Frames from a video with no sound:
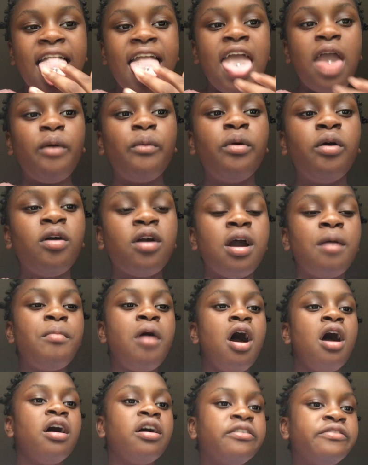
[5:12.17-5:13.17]
It will
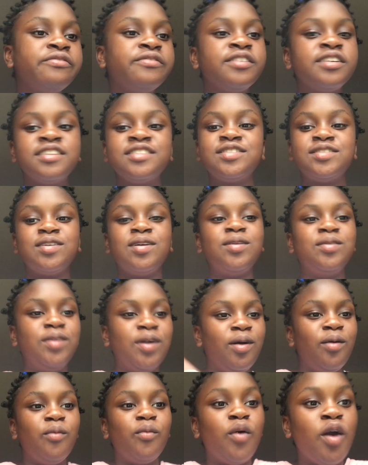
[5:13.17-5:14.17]
come off, so
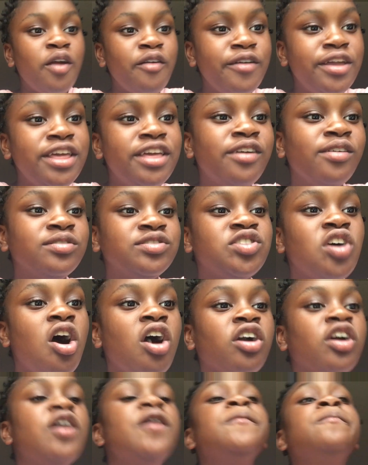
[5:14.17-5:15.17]
don't worry, you'll
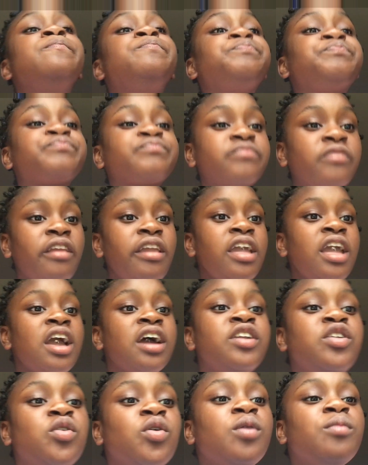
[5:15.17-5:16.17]
talk
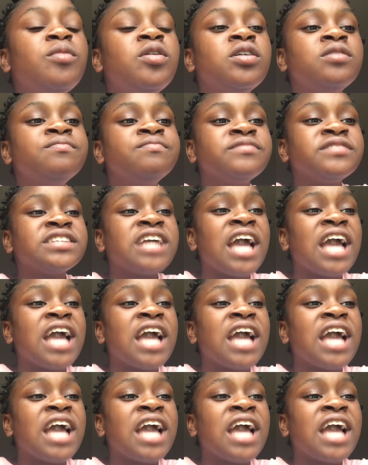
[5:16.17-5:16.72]
normal.